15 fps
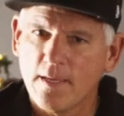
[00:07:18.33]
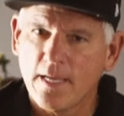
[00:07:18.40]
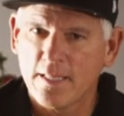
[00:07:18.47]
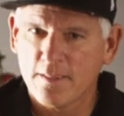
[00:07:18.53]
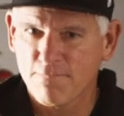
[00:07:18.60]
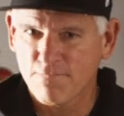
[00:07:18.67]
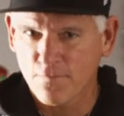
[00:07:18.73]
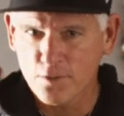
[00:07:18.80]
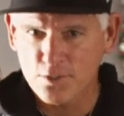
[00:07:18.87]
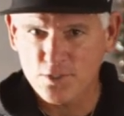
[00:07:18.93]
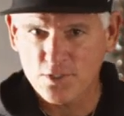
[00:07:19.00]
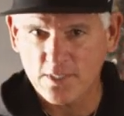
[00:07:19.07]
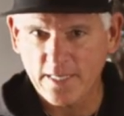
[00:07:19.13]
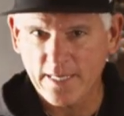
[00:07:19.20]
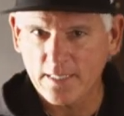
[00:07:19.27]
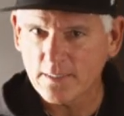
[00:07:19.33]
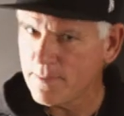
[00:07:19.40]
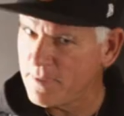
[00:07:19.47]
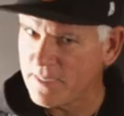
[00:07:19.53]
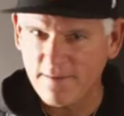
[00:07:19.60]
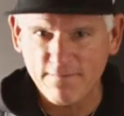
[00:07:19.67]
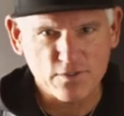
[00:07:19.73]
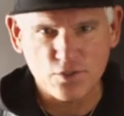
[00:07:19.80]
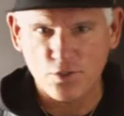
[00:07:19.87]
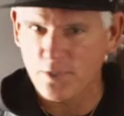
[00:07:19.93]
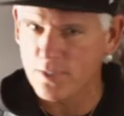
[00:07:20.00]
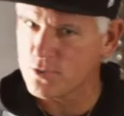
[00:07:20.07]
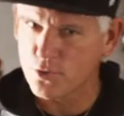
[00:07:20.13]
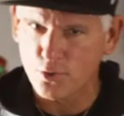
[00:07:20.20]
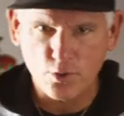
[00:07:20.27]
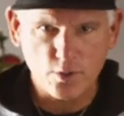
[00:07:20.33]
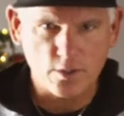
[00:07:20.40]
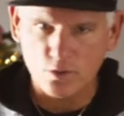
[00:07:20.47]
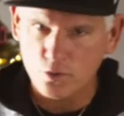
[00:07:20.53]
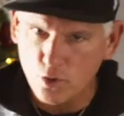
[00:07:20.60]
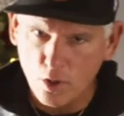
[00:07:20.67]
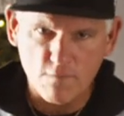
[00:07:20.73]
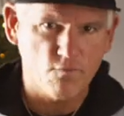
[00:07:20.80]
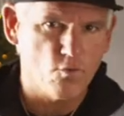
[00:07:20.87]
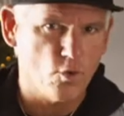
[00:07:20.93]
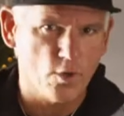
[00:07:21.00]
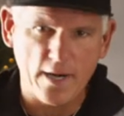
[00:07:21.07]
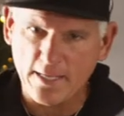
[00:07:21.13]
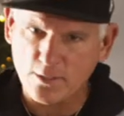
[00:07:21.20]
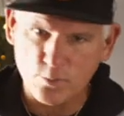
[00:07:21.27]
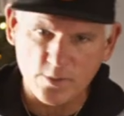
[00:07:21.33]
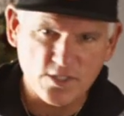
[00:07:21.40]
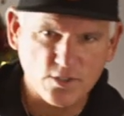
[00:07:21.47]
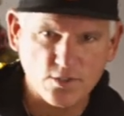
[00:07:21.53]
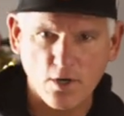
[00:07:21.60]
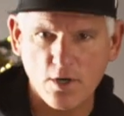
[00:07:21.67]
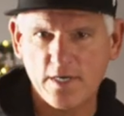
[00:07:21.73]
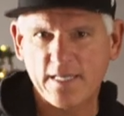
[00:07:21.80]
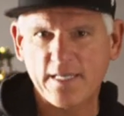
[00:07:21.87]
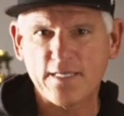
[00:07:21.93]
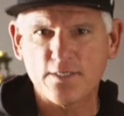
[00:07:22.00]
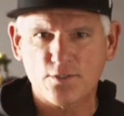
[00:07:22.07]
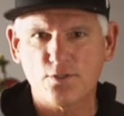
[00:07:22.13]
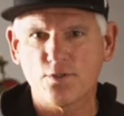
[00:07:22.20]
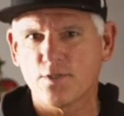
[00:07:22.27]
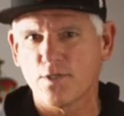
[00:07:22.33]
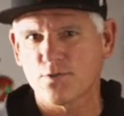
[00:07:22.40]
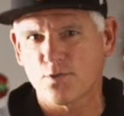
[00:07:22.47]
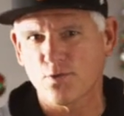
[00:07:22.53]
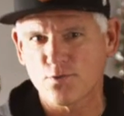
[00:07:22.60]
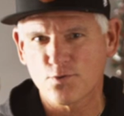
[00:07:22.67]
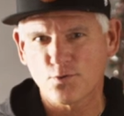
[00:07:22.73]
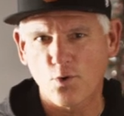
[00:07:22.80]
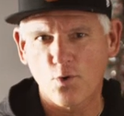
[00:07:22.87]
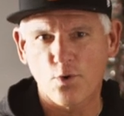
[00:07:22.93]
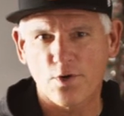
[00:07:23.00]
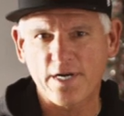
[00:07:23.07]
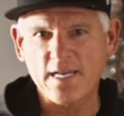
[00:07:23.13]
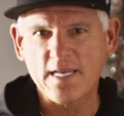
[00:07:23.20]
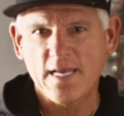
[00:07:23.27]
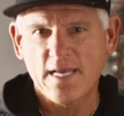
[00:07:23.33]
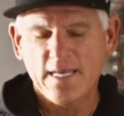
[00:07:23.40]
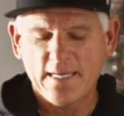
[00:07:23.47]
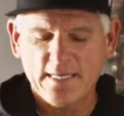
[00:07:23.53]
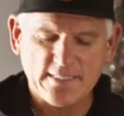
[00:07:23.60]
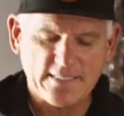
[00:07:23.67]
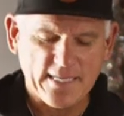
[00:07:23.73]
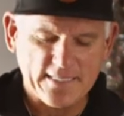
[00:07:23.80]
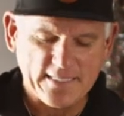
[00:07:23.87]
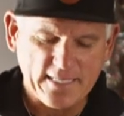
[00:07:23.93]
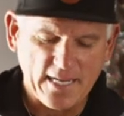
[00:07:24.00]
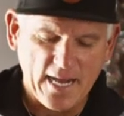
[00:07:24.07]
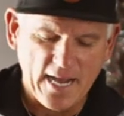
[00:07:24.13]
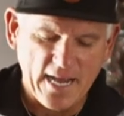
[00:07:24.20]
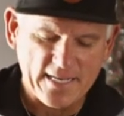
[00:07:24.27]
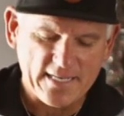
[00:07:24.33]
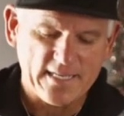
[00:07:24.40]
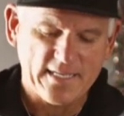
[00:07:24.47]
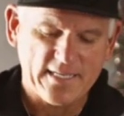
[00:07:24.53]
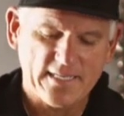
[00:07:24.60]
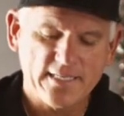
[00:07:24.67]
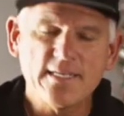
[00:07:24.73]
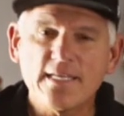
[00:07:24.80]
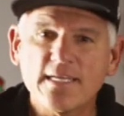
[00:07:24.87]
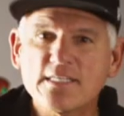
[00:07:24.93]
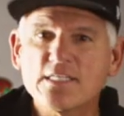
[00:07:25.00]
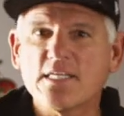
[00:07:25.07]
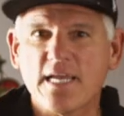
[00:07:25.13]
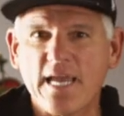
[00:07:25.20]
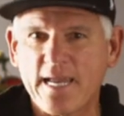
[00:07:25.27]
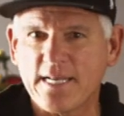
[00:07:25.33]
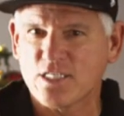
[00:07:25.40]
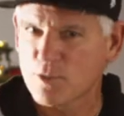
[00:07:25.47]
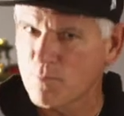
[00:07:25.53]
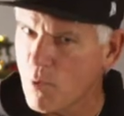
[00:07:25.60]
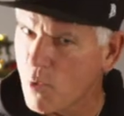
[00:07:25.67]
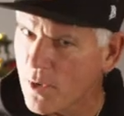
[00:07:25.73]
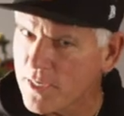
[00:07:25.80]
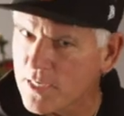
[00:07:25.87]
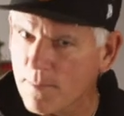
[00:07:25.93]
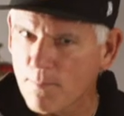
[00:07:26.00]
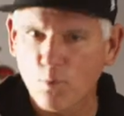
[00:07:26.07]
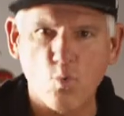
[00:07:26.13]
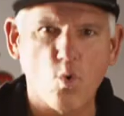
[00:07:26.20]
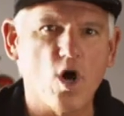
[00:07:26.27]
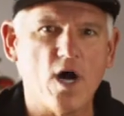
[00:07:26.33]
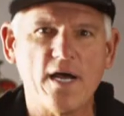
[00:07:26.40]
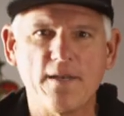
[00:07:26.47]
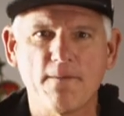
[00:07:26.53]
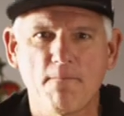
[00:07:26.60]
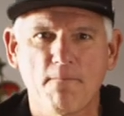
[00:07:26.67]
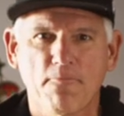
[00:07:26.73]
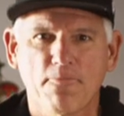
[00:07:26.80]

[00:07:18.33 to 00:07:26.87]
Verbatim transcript: And the first thing, let me give it to you so you can look for it as we start into this story, is that God initiates. Point number one,